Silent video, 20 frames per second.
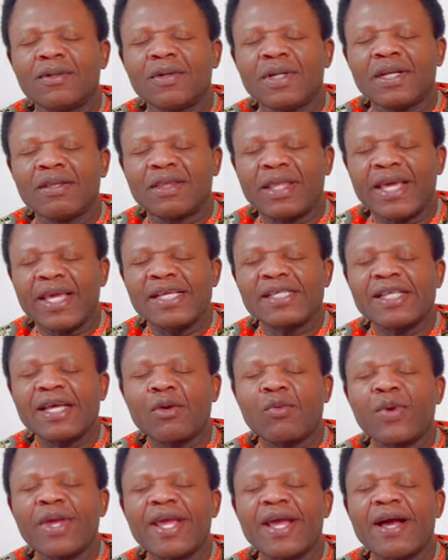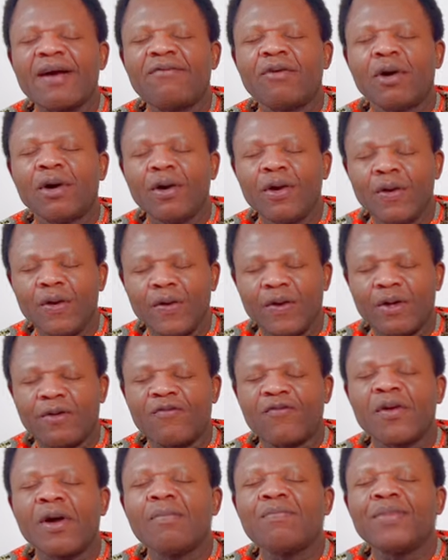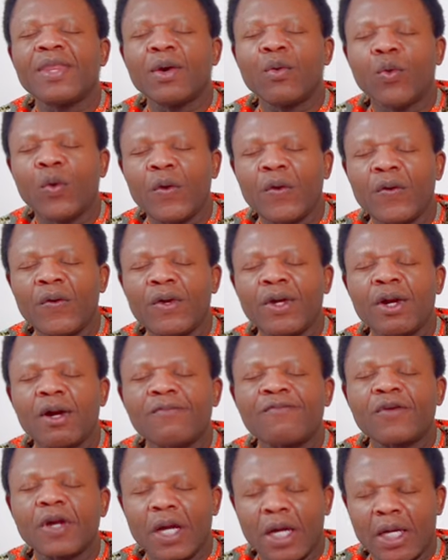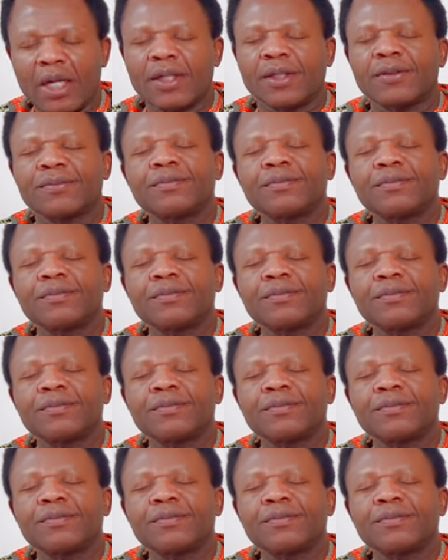the things that we have heard from the word of God.